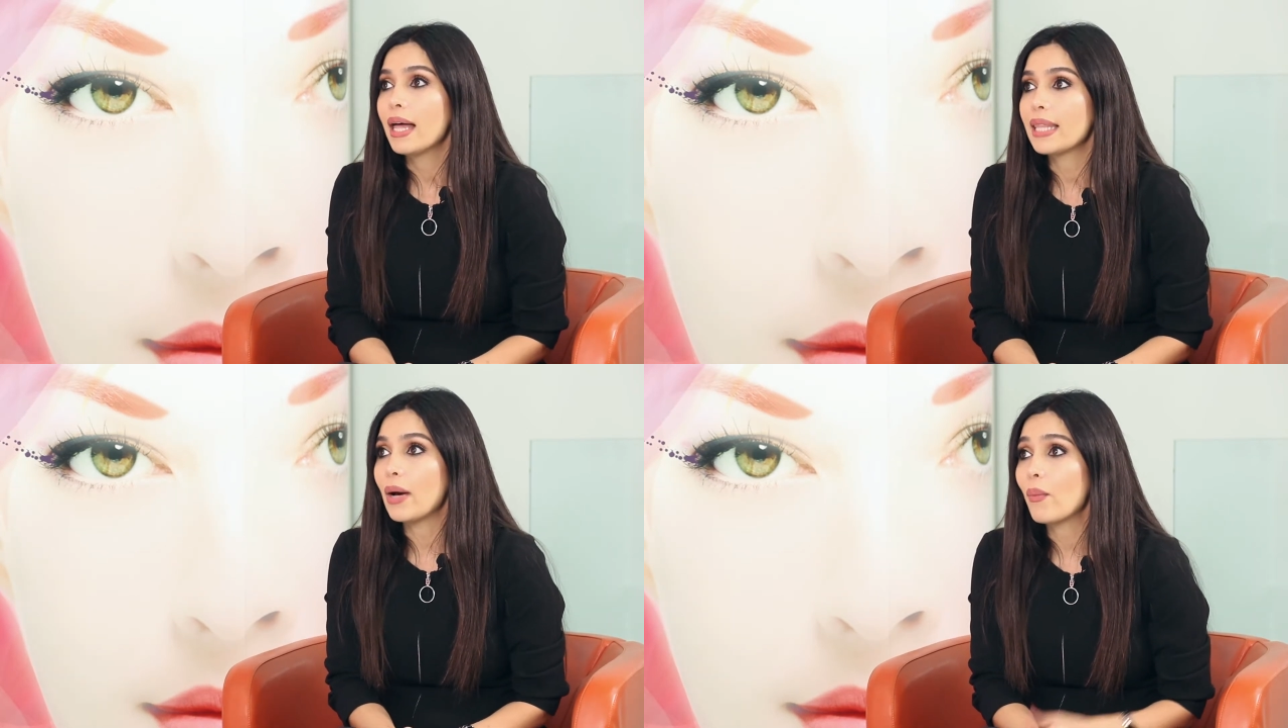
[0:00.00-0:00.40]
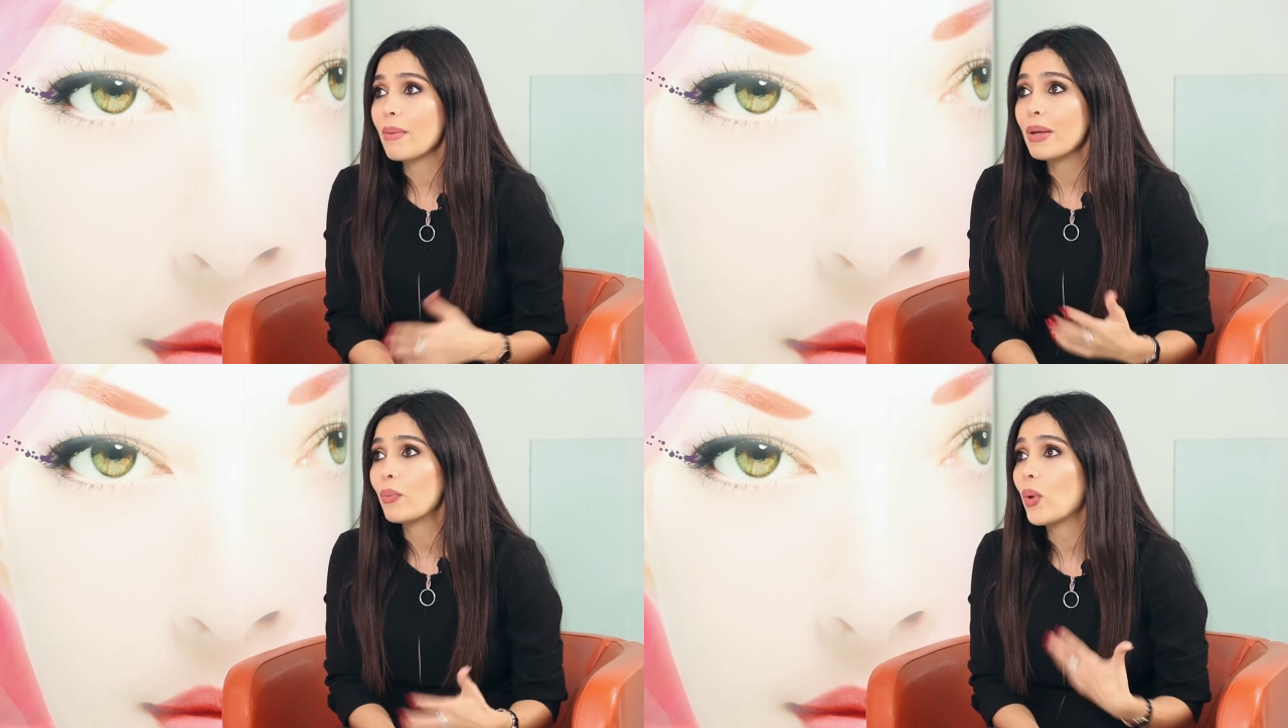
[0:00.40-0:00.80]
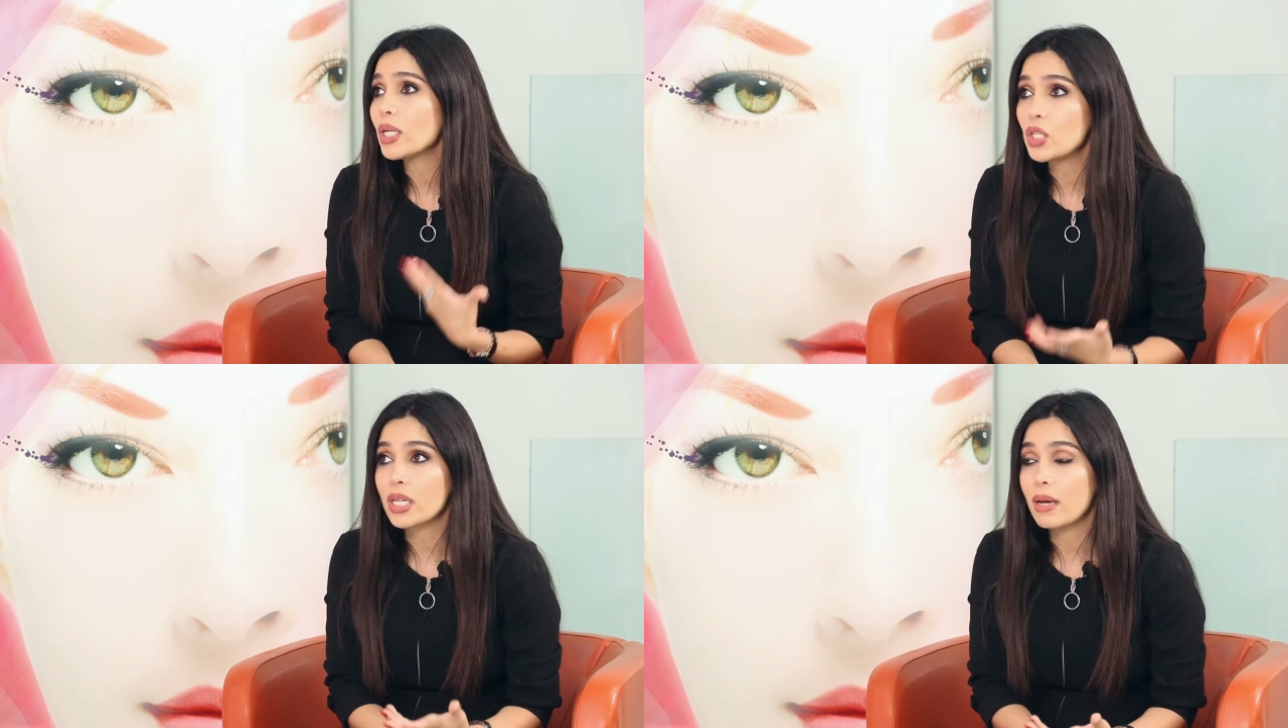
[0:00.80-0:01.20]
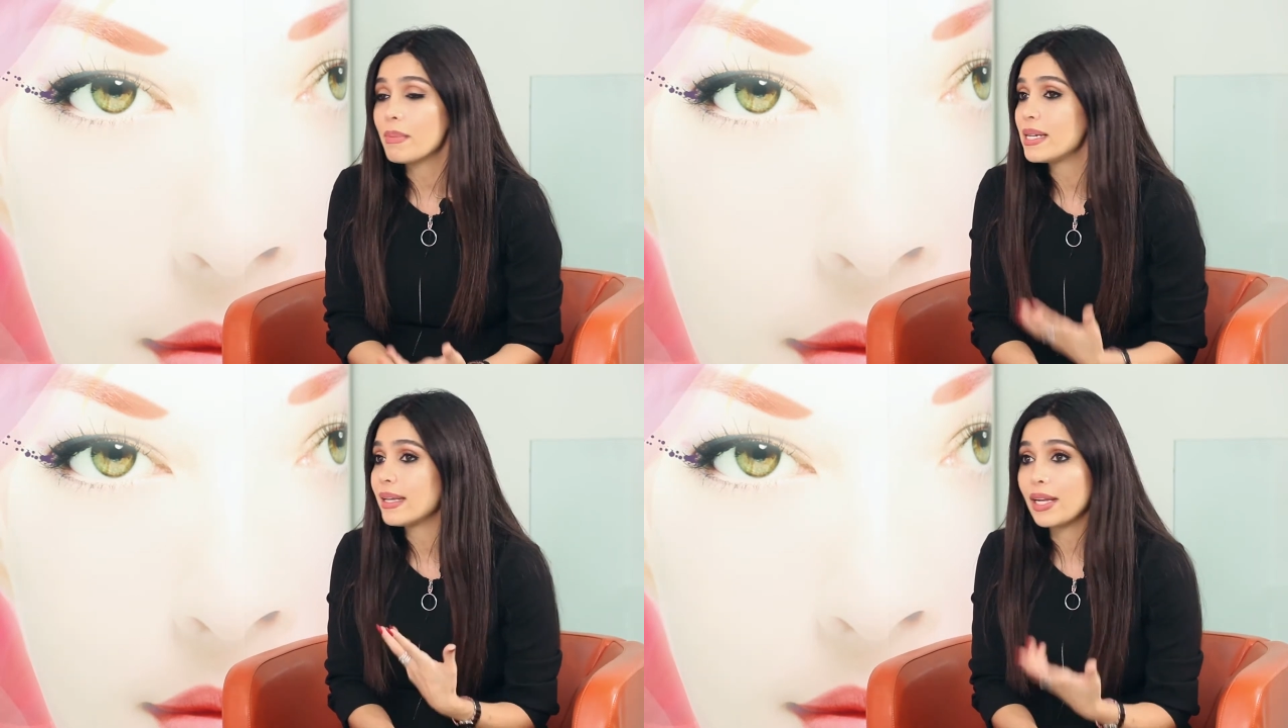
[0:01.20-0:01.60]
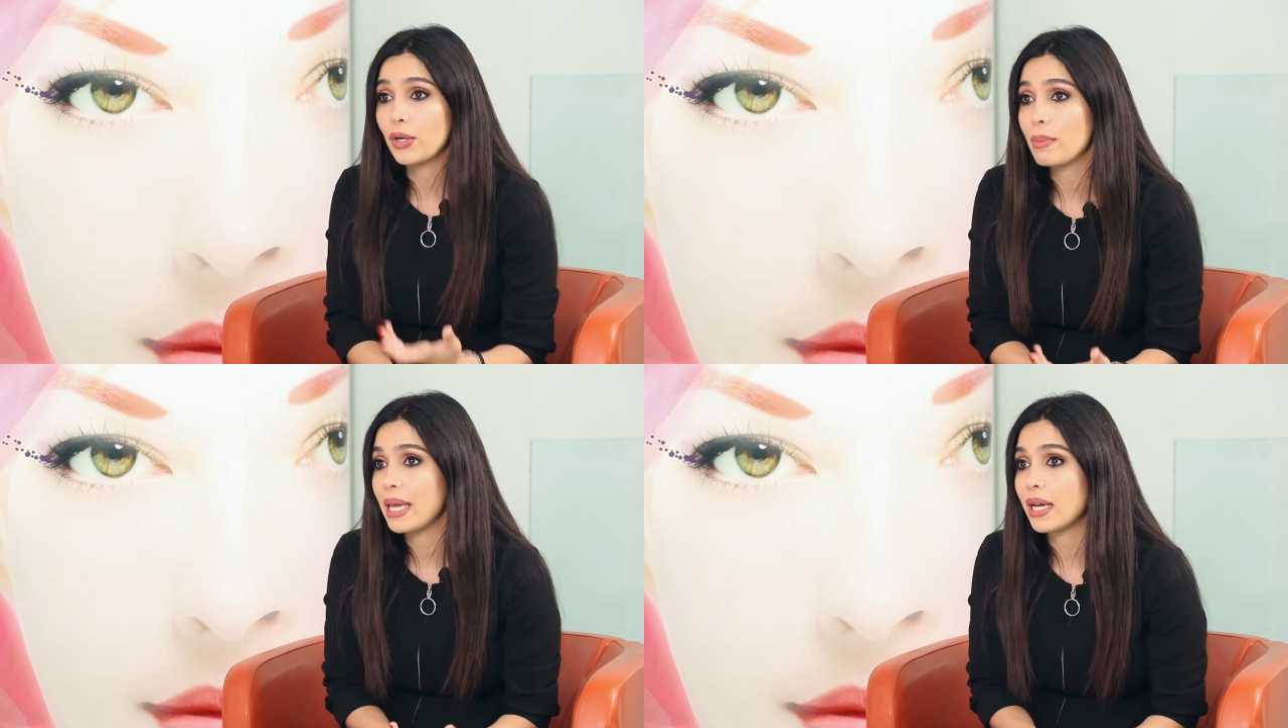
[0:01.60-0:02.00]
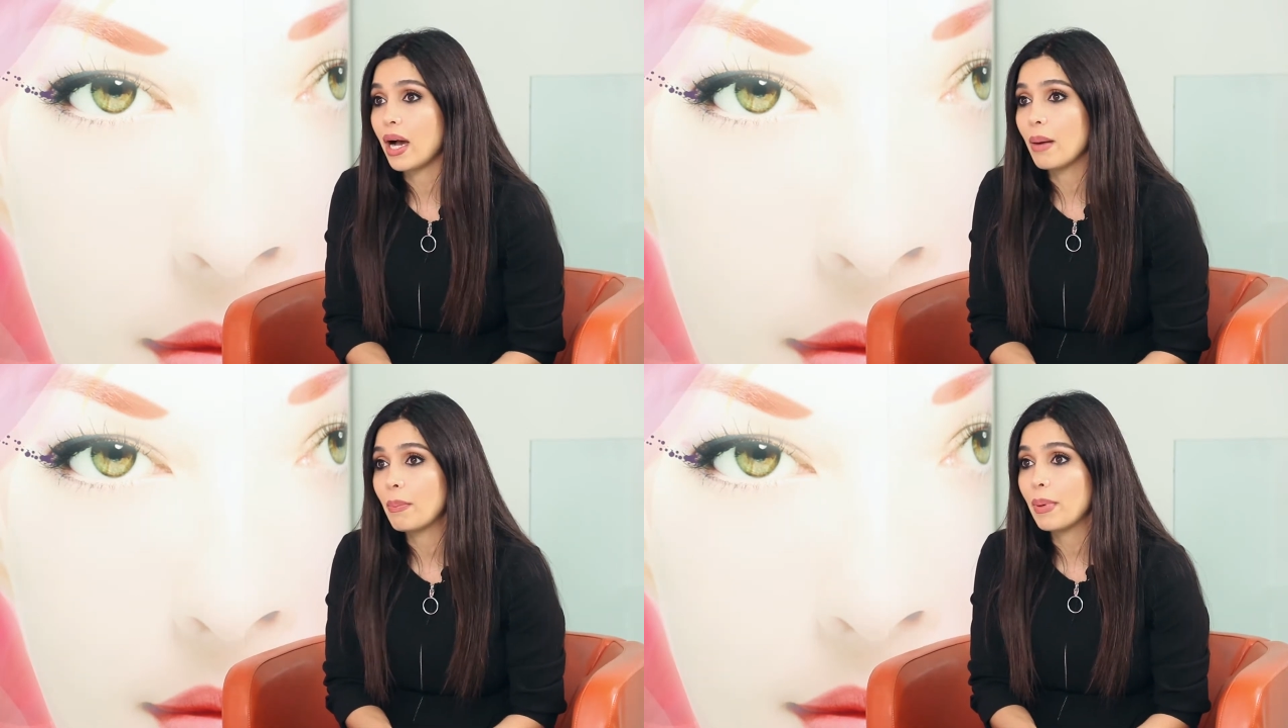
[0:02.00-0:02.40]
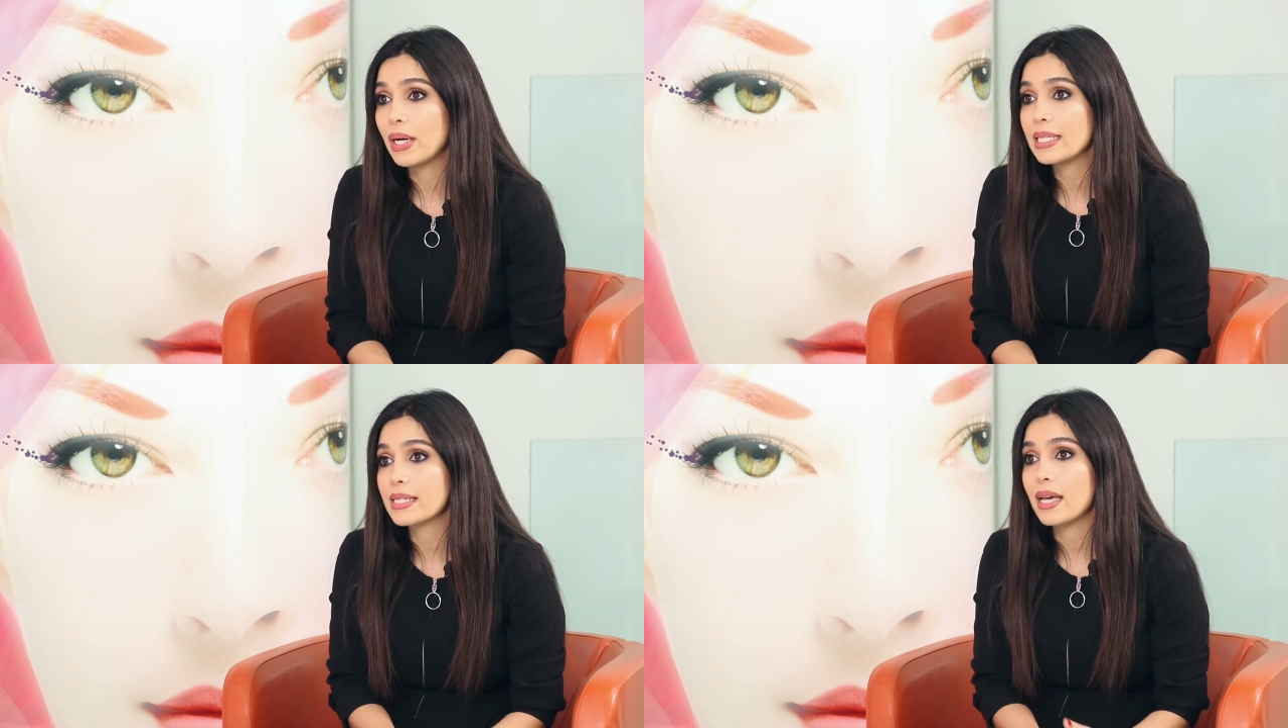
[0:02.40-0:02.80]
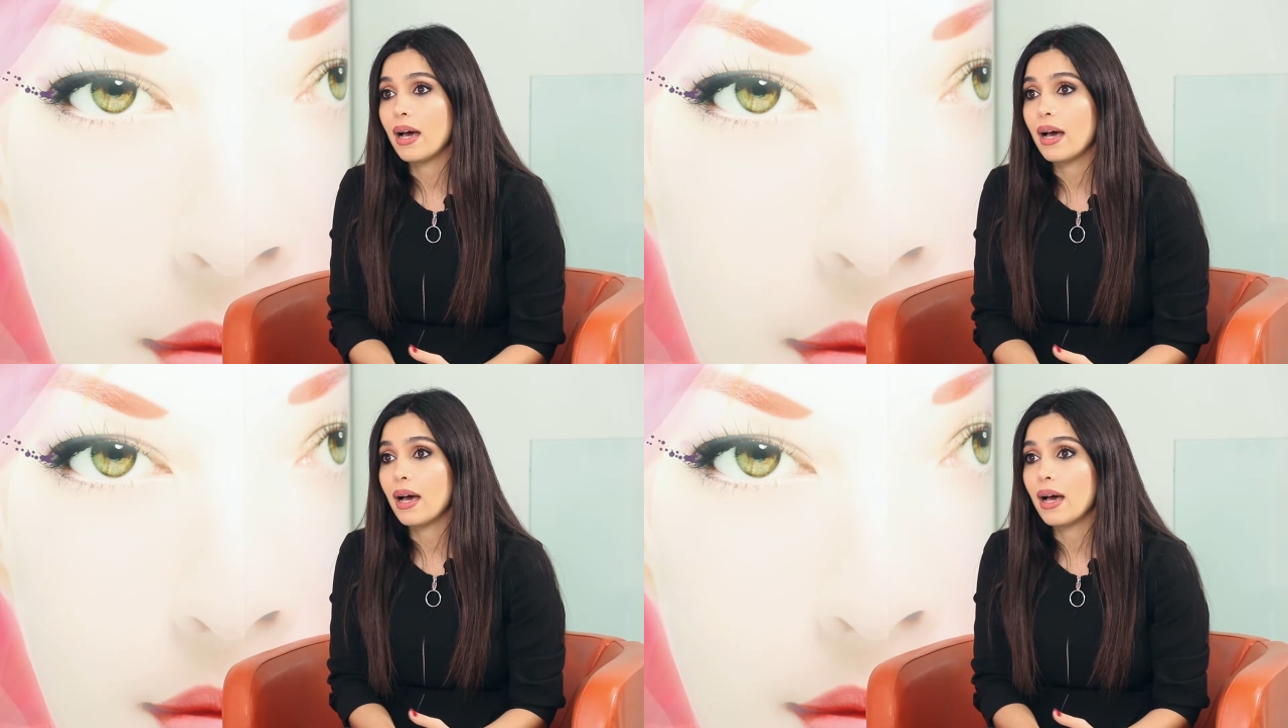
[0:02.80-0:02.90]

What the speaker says: that women want to come and learn makeup, but